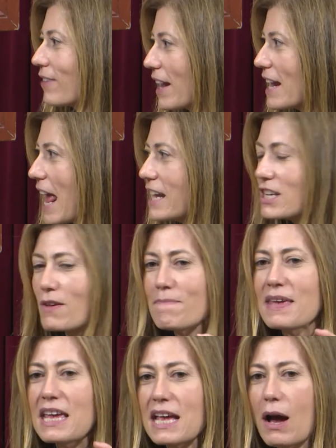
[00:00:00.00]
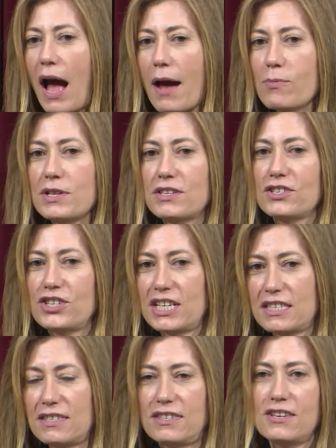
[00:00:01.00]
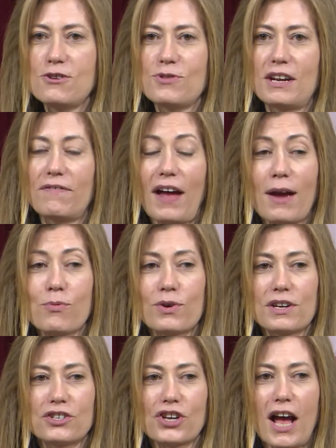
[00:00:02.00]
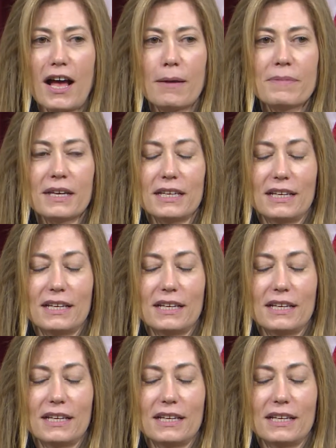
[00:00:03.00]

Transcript: right? And to me, I would suggest this to you, that if I were in a job,